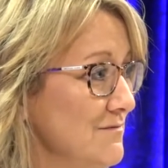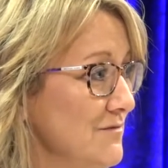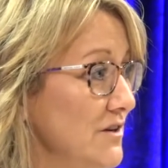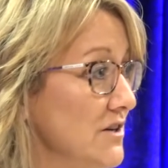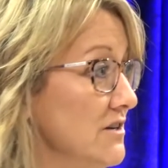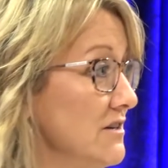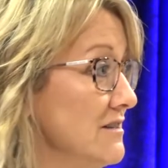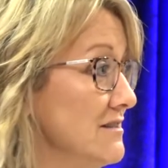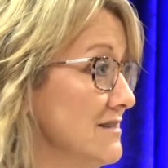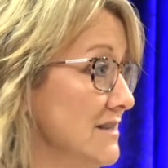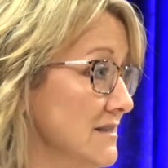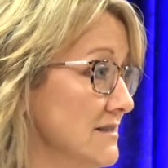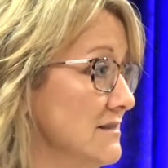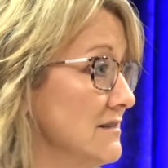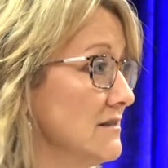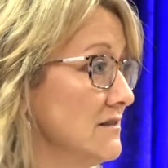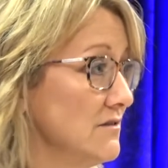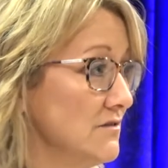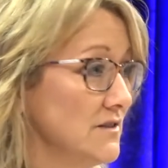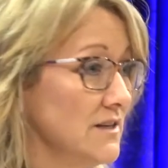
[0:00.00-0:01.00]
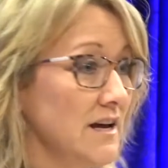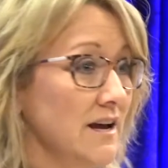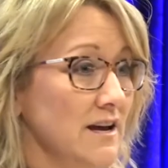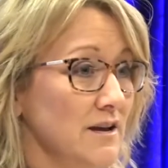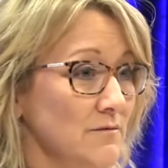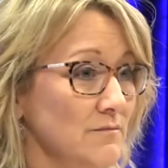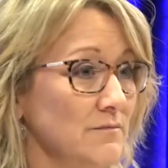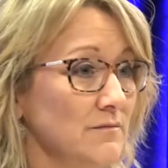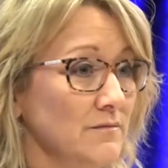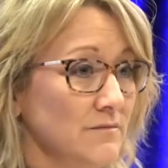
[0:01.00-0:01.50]
very sensitive
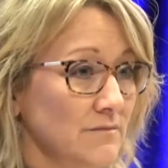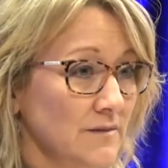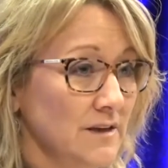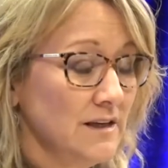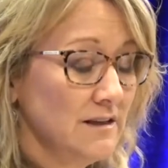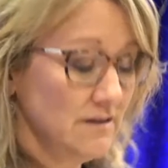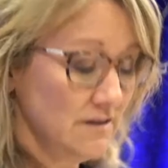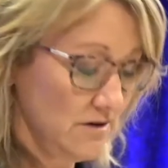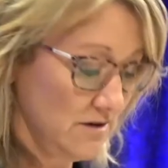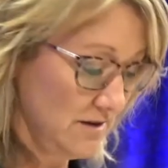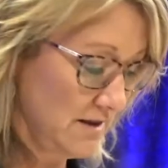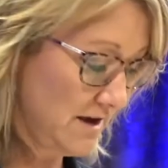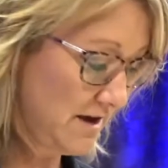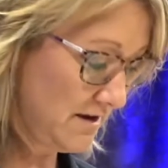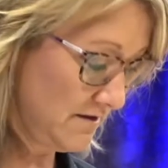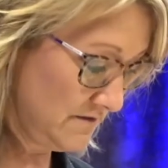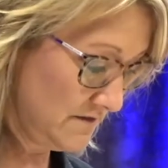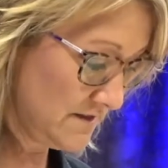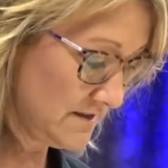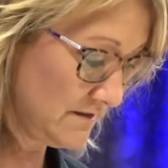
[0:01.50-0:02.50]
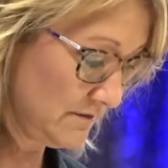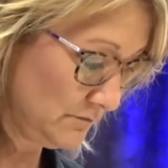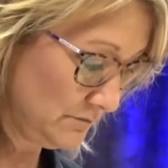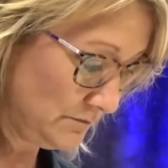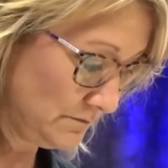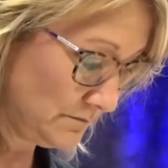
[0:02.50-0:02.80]
time in their lives.